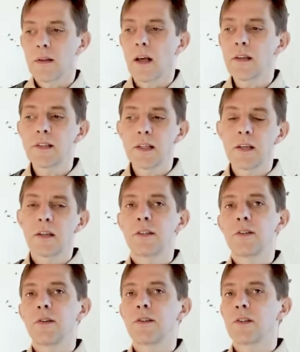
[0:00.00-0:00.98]
last thing you can
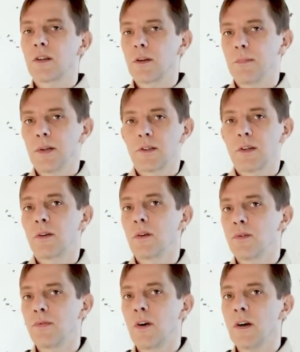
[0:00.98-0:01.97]
do is you can build your
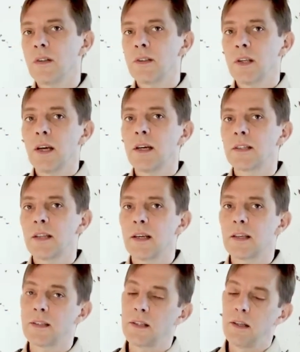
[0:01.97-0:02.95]
own font. It
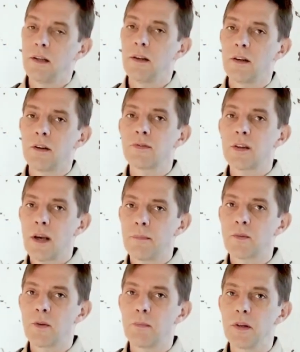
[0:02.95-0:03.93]
takes a lot of
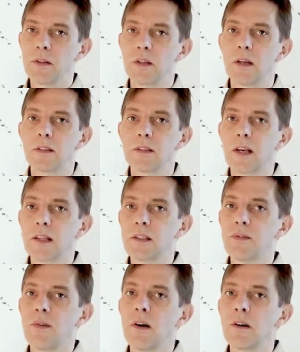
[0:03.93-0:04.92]
time to build a
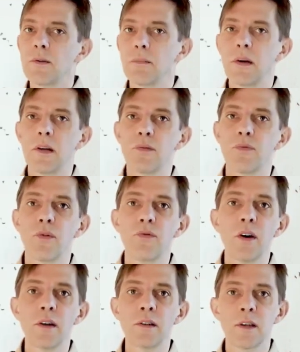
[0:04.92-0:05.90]
text font, but for
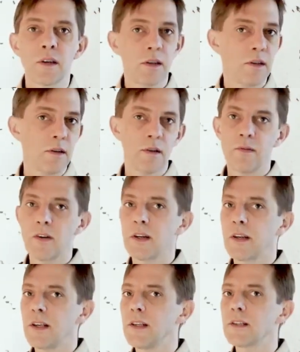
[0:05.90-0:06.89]
fun you can
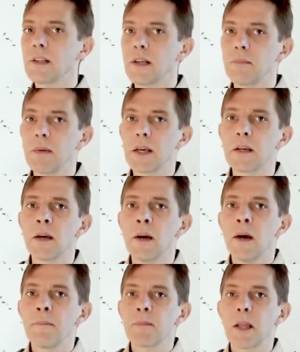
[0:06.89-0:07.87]
very easily make
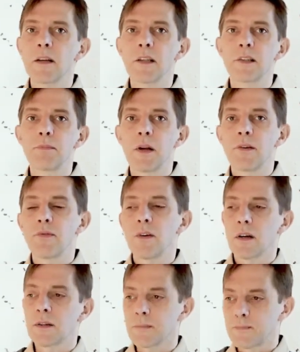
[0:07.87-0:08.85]
a display
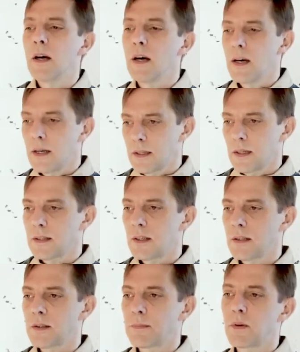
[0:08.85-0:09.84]
font. And
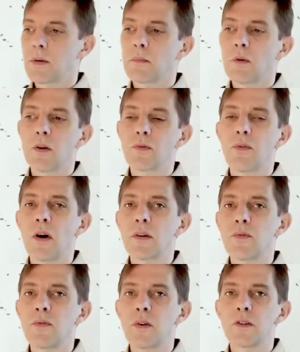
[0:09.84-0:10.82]
there's a program called
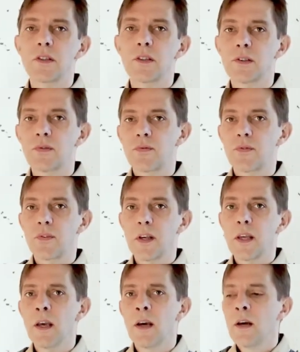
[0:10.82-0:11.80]
FontForge. It's
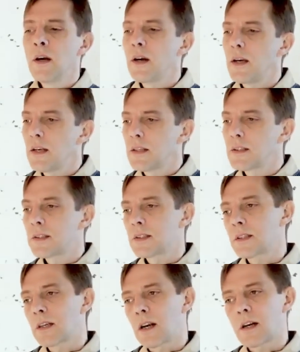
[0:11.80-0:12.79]
free.
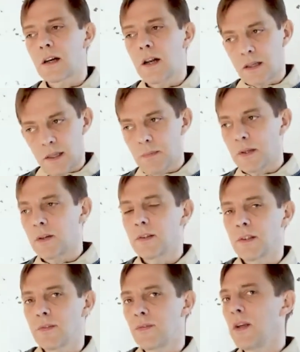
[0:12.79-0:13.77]
It's clunky because
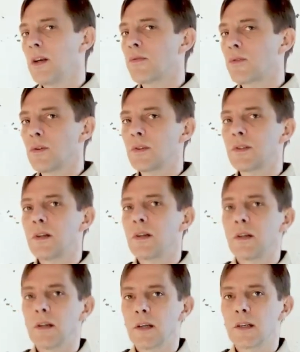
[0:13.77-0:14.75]
it's free. Of course,
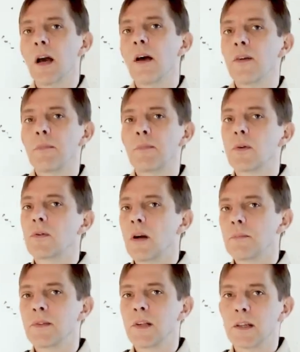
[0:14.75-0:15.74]
there are like other
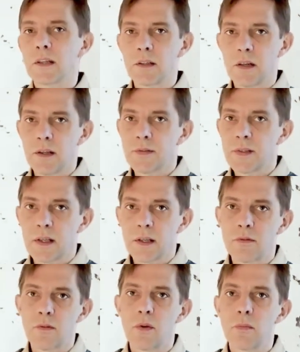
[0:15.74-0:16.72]
programs like Glyphs
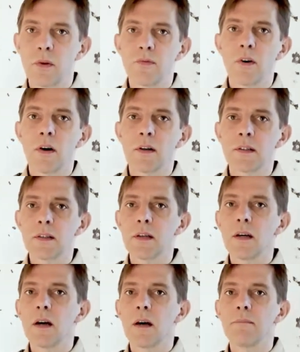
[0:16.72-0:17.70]
and RoboFont
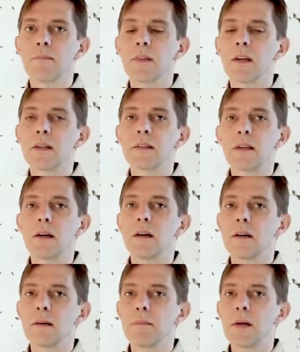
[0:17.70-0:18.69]
that
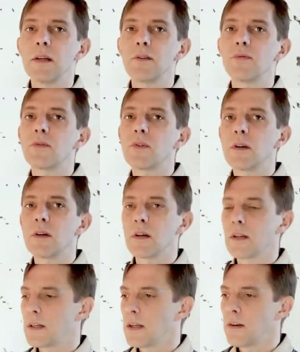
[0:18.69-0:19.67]
are paid for,
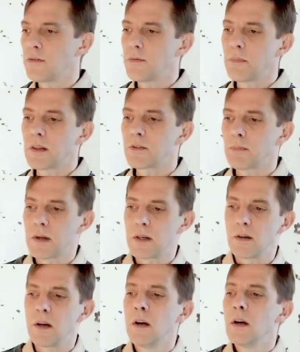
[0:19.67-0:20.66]
and they have much
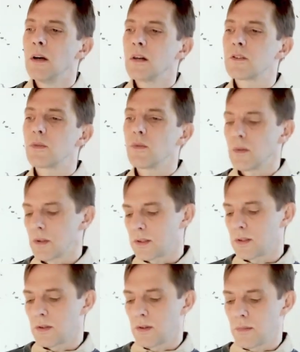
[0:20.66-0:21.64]
better
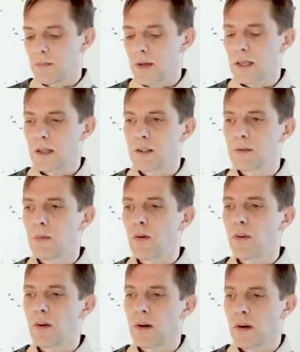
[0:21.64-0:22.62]
tools to make a
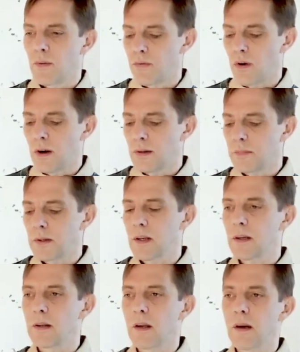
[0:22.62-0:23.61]
smoother font. But
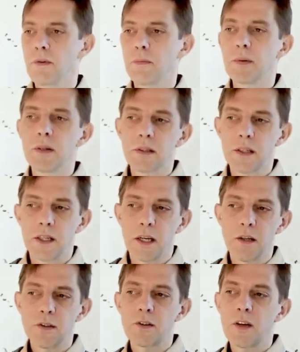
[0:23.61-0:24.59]
I would build it in
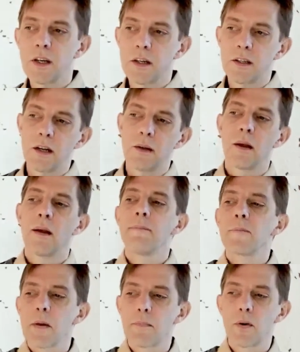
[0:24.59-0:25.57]
Illustrator and
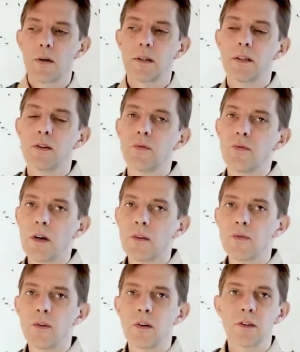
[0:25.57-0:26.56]
import it into
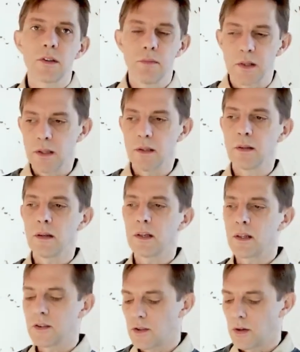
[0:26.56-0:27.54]
FontForge, and I
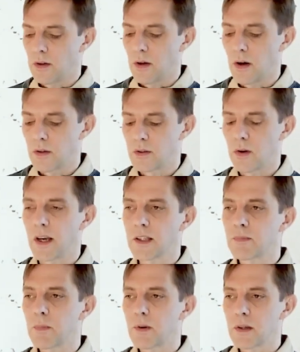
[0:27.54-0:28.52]
can show you how to
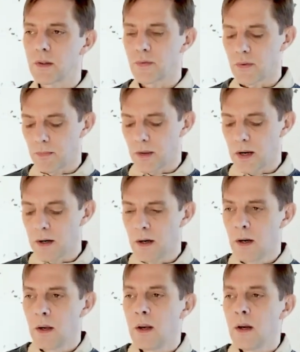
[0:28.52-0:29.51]
export it from there.
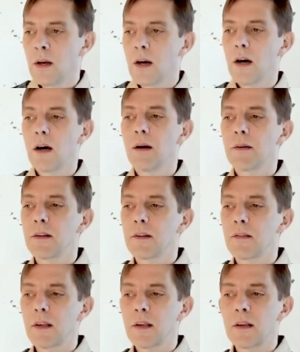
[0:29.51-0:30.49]
I
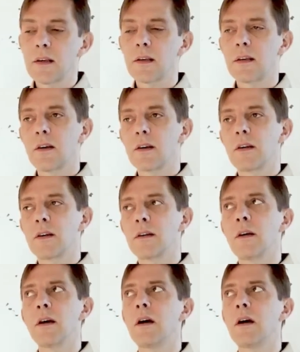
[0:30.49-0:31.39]
think you can